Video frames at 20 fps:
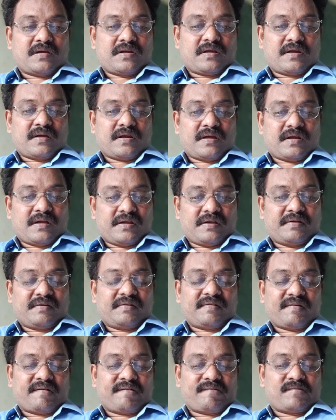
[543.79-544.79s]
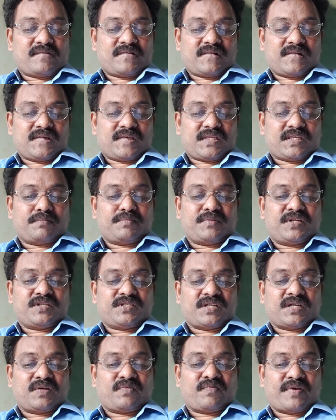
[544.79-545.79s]
And some
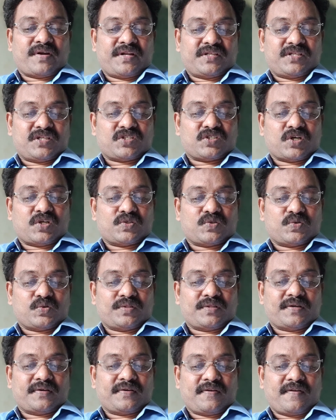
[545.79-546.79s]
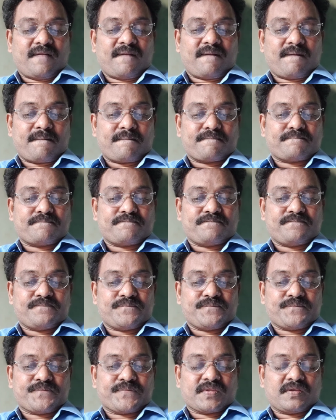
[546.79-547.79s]
disadvantages also there.
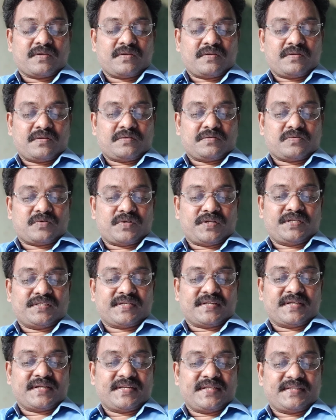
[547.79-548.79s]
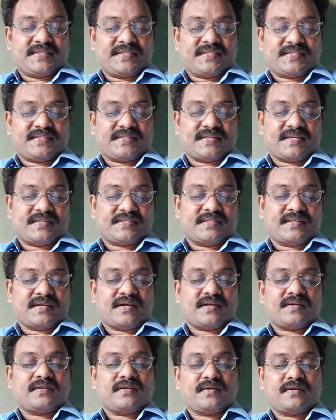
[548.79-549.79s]
So one is critics says
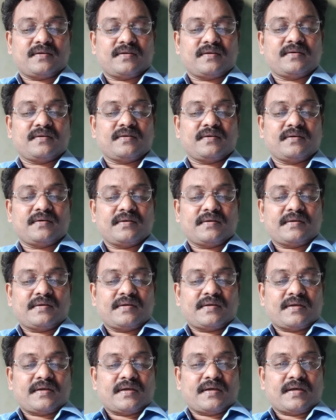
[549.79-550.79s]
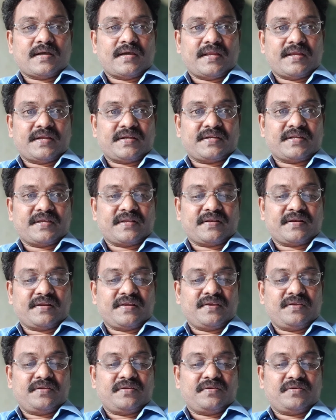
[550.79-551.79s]
that an
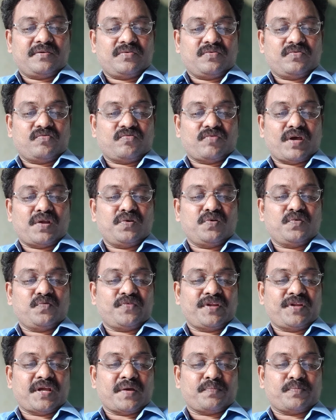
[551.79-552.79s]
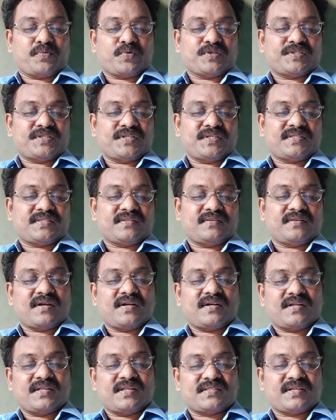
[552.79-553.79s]
entirely value-free approach is
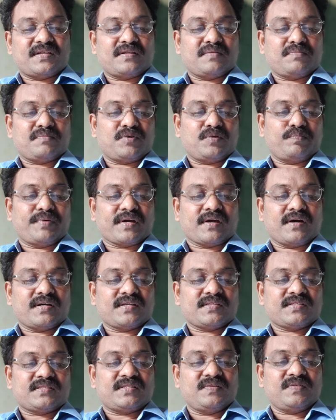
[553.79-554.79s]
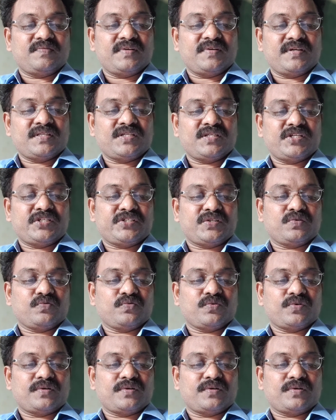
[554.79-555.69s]
not desirable because civilization would